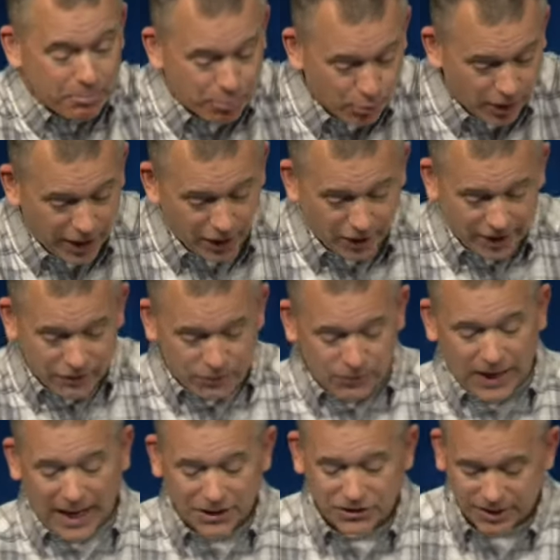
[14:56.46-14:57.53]
prayer and
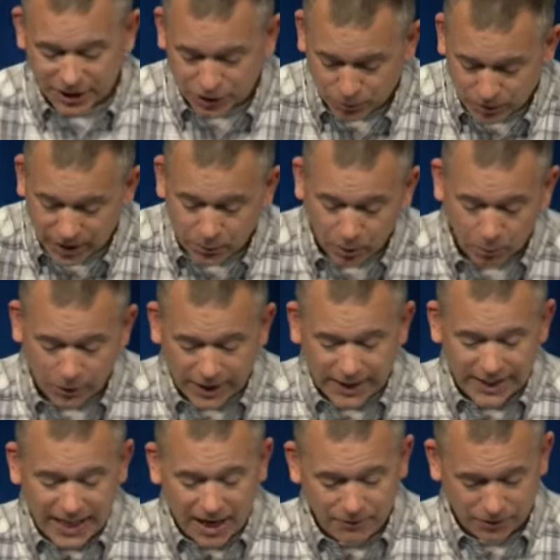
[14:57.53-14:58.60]
fasting, is really what we're
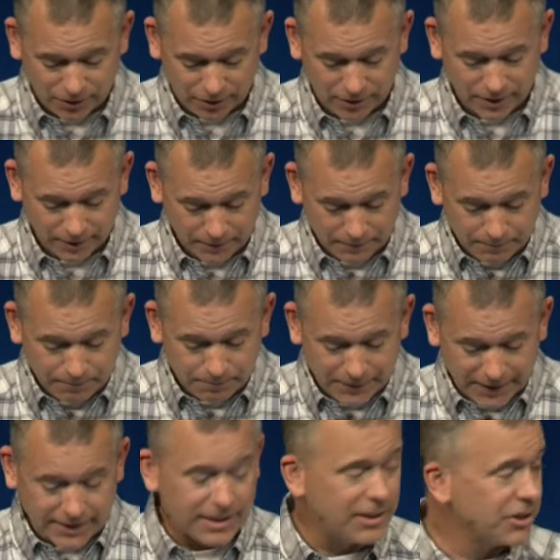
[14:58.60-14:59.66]
getting after.
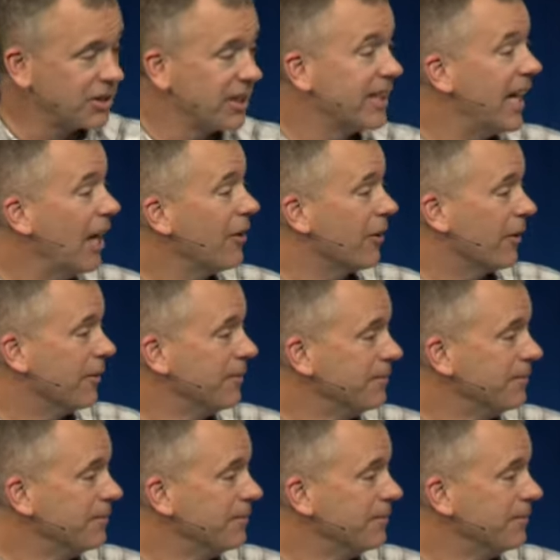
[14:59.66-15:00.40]
They did this together.